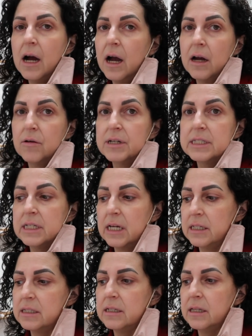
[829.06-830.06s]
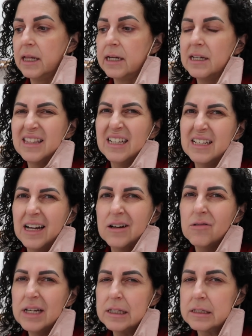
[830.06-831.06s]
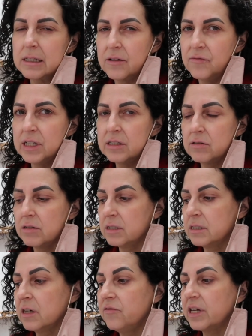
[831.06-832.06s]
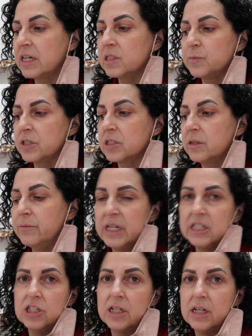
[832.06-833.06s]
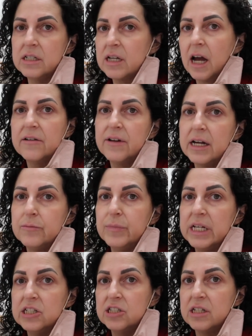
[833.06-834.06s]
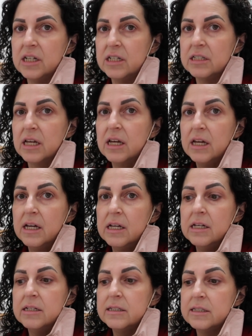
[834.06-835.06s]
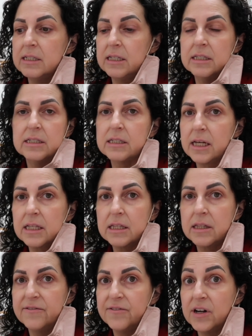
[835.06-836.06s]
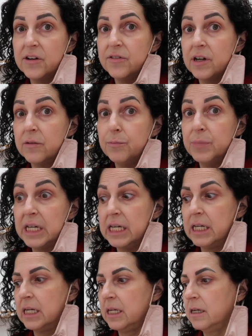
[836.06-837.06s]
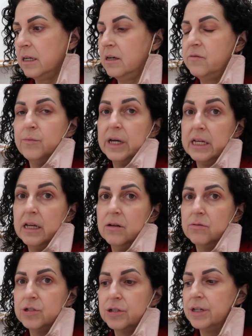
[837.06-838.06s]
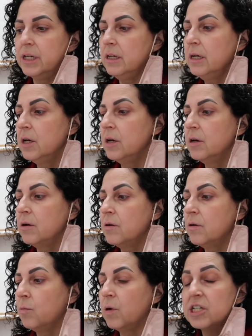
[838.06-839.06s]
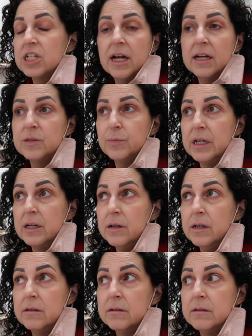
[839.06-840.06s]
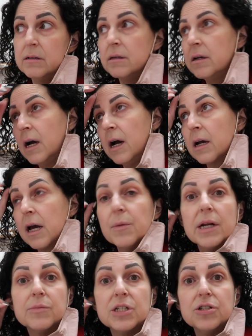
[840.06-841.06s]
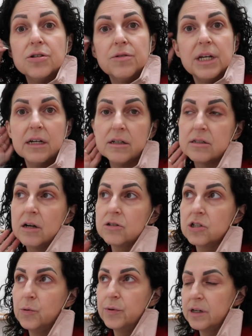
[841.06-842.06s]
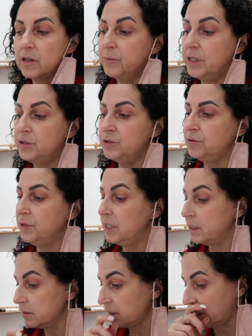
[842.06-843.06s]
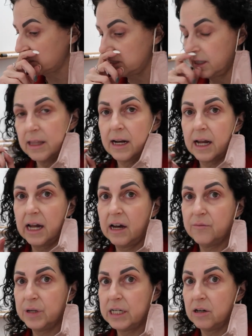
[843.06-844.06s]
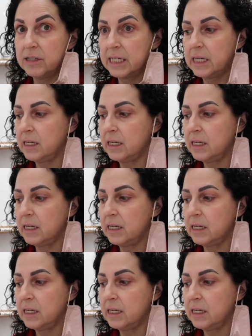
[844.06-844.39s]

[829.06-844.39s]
I always tend to like the, I don't get sick of this sort of stuff, like especially meat and cheese. I've had meat and cheese since like the very, very beginning of my keto journey, which has been coming up to 2 years. October, it'll be 2 years actually that I have been on